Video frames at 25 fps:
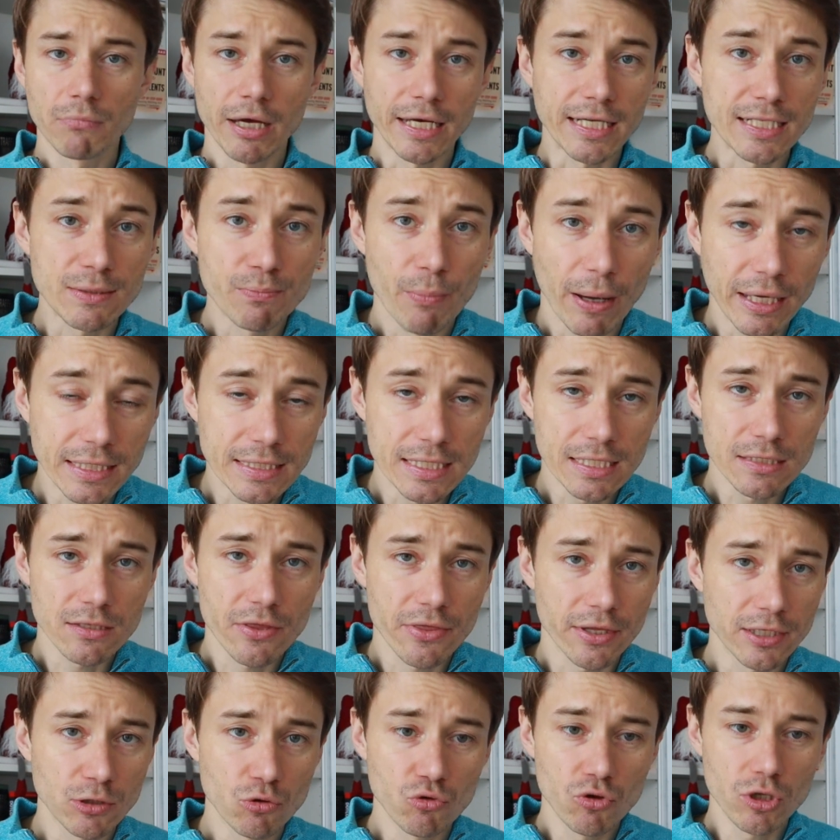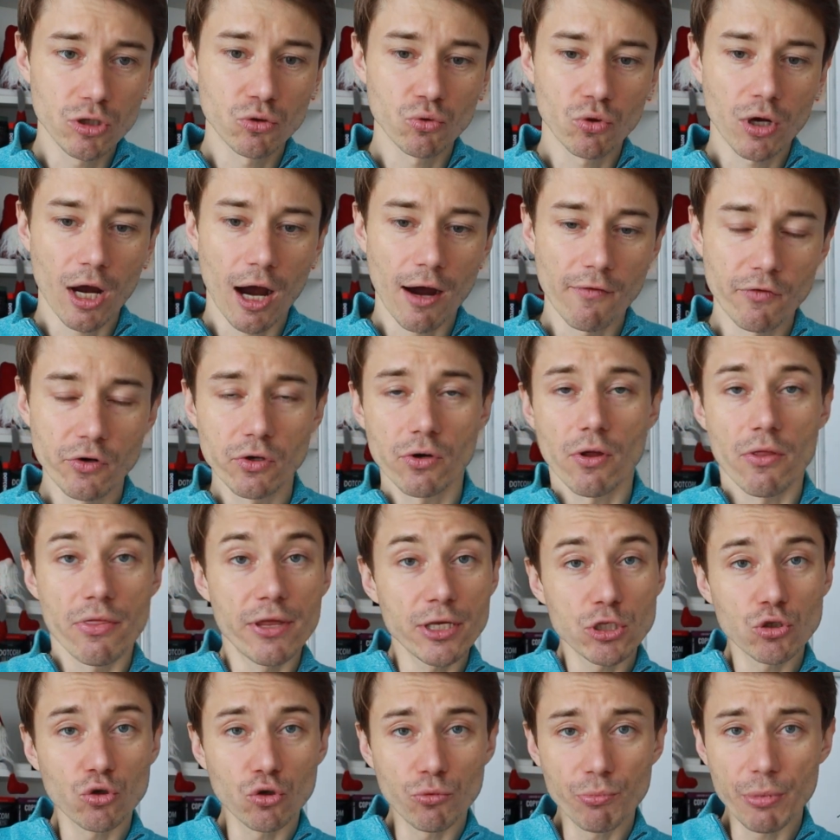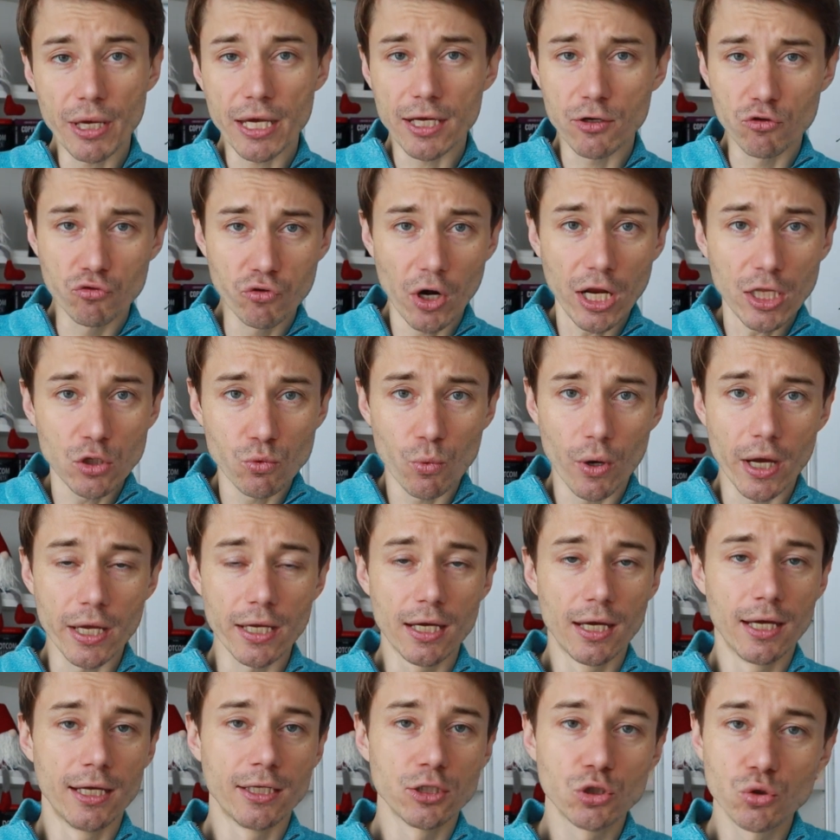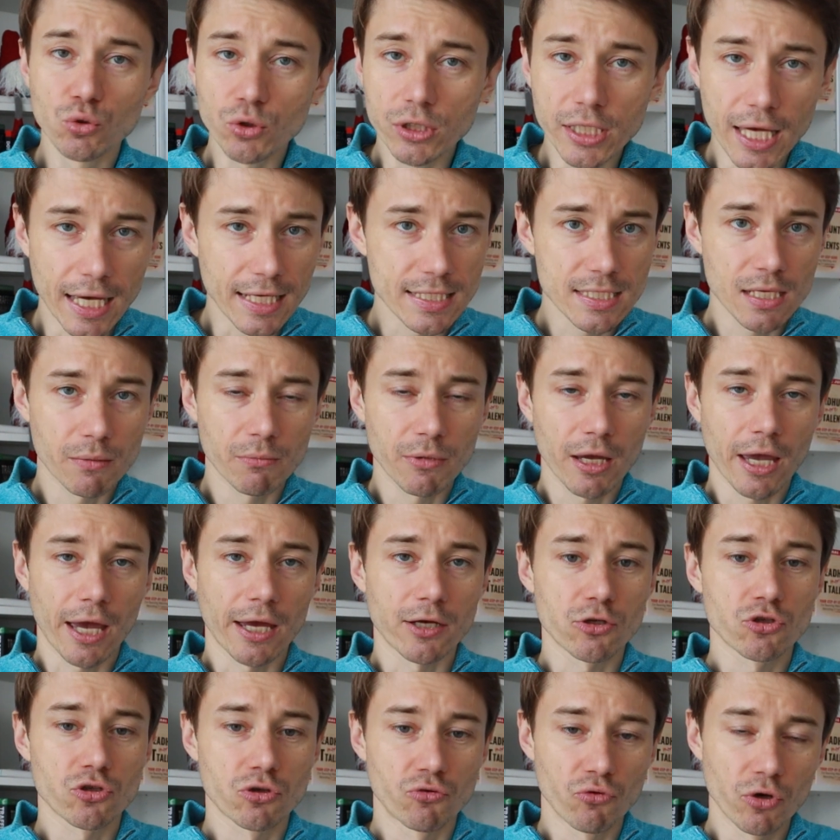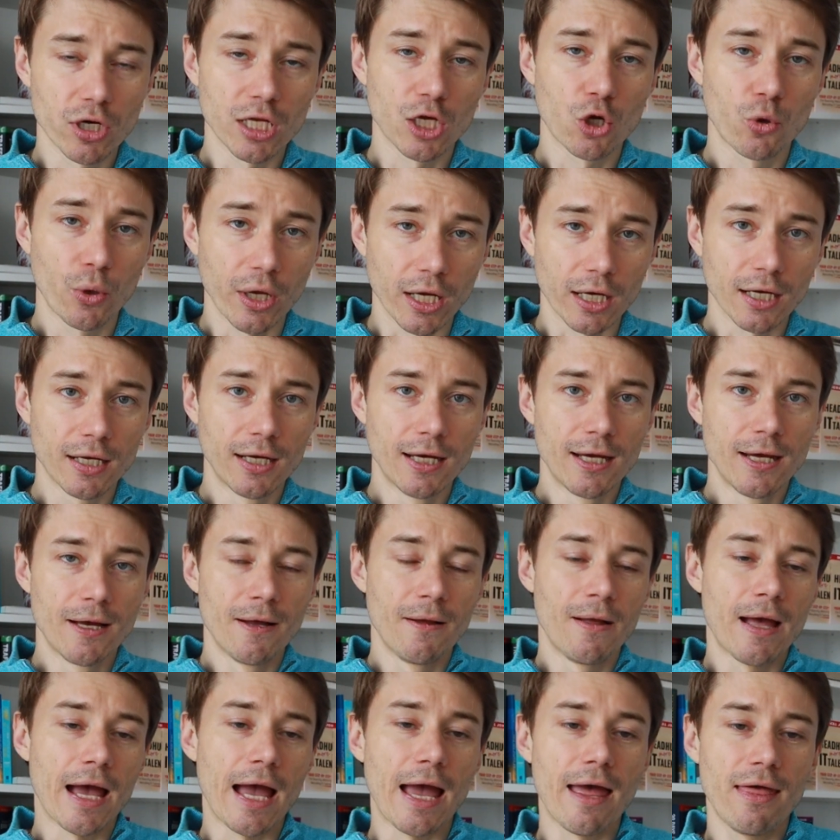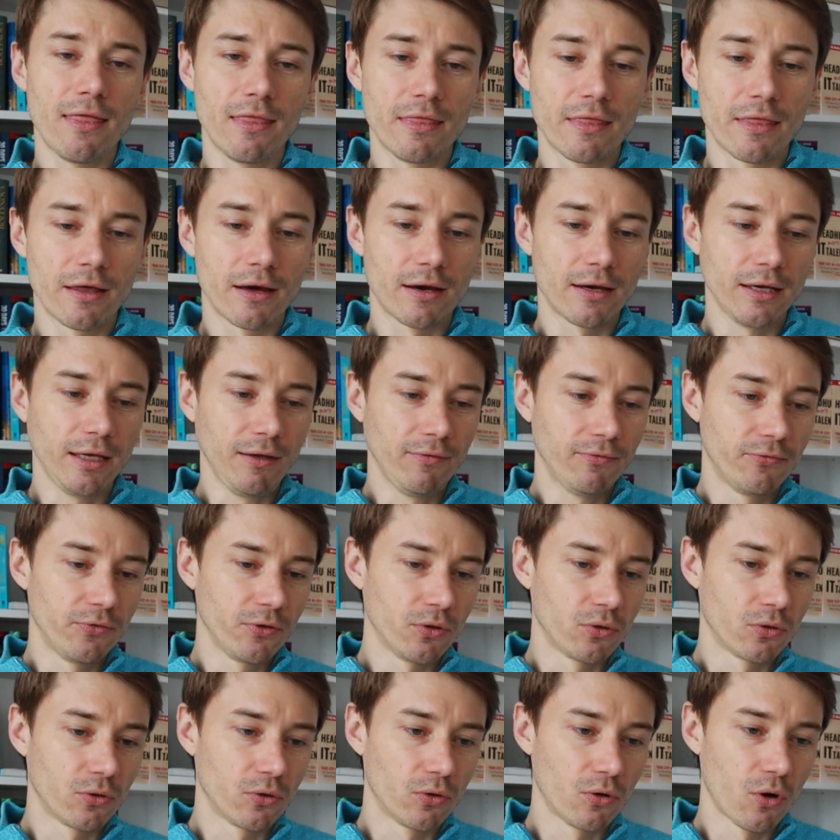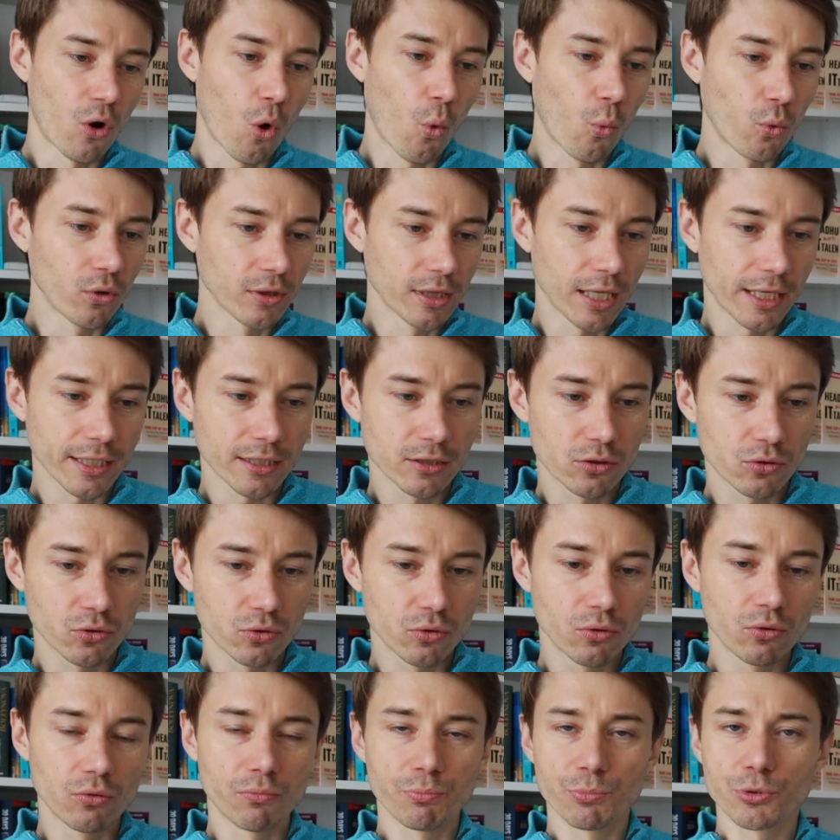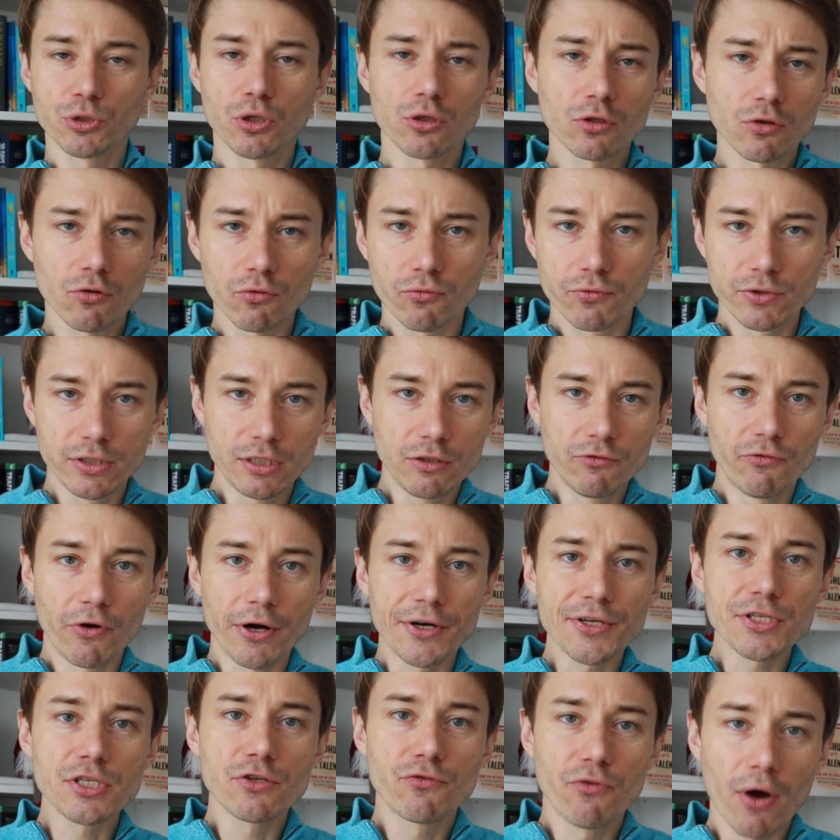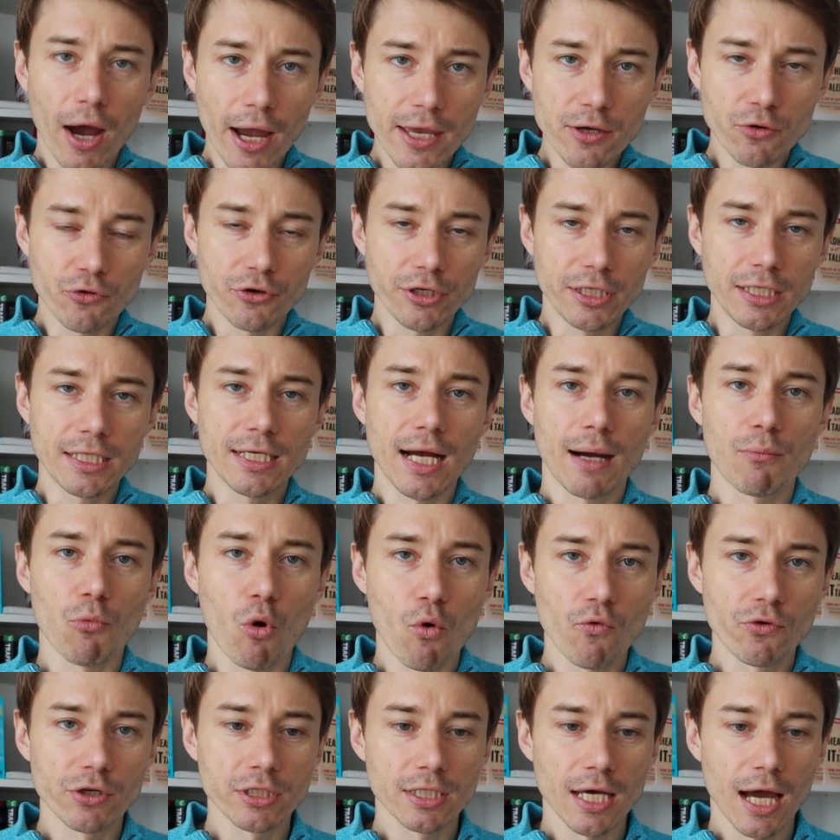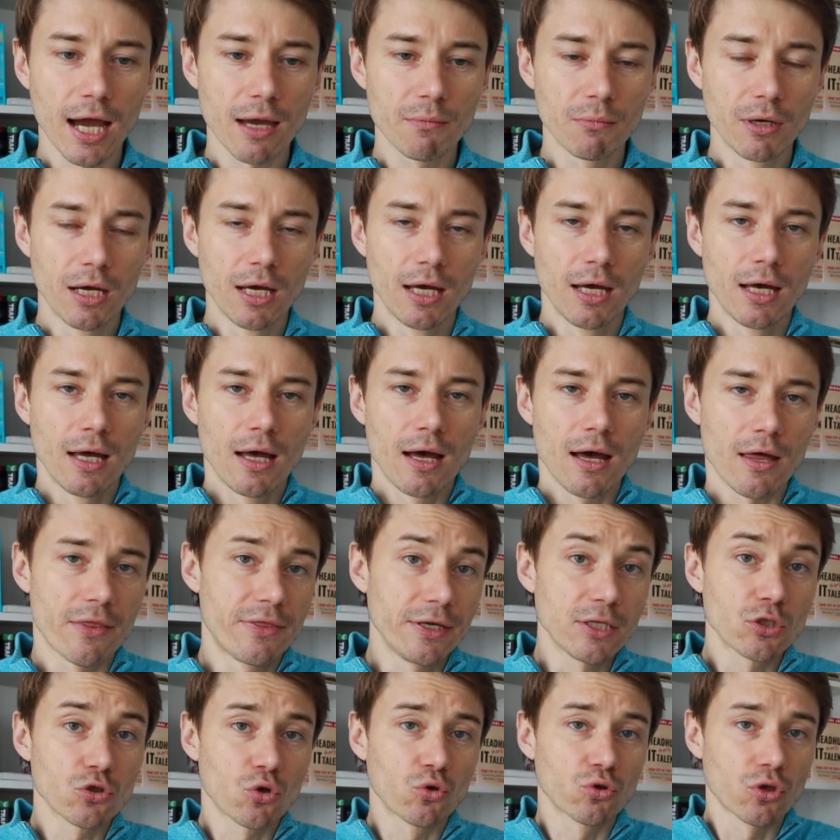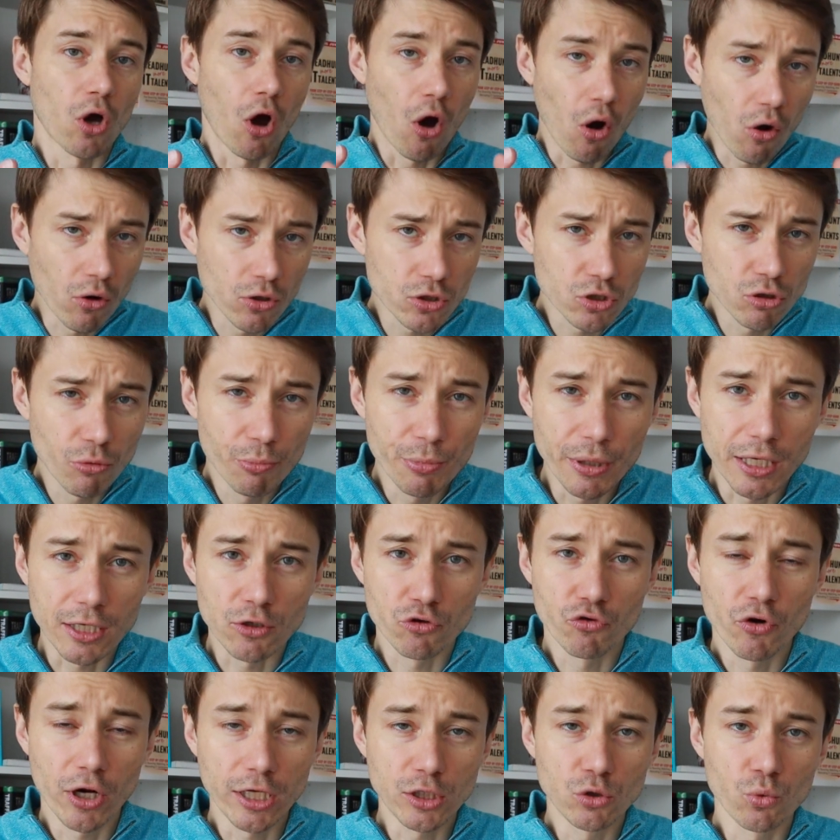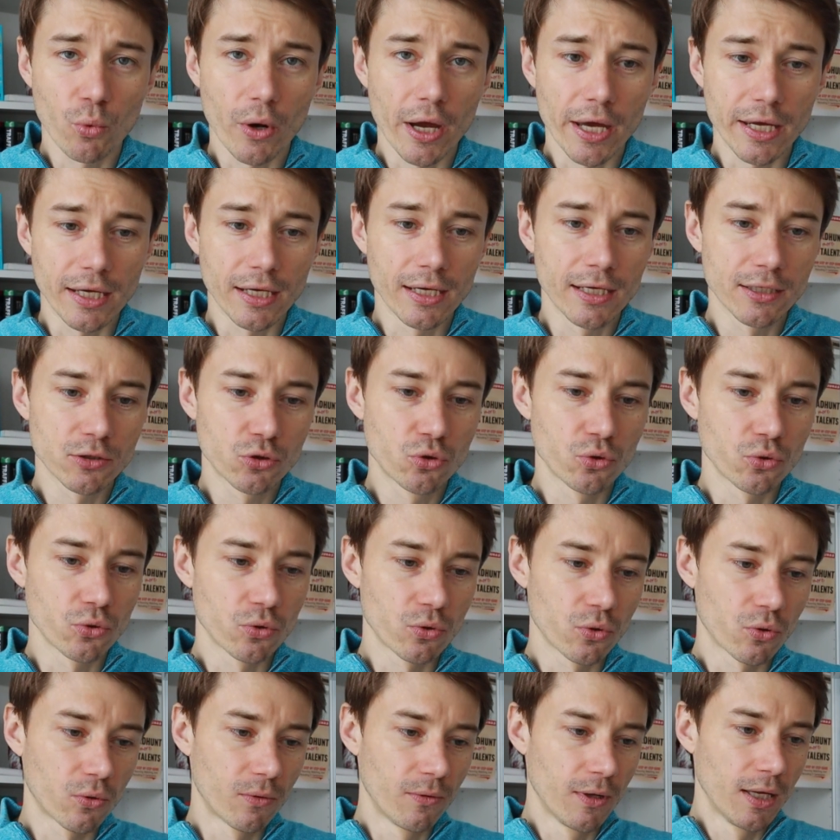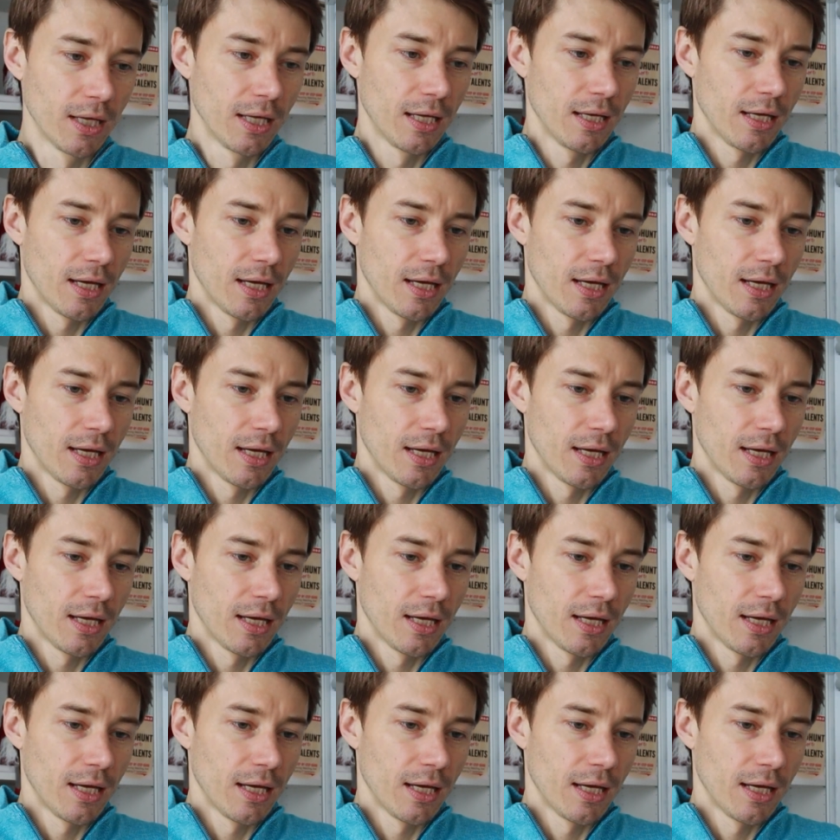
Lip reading: expenses that you need to cover, this could be a great way to get some cash really quick. And if you would like to sort of diversify your income over time, this could also be a great way to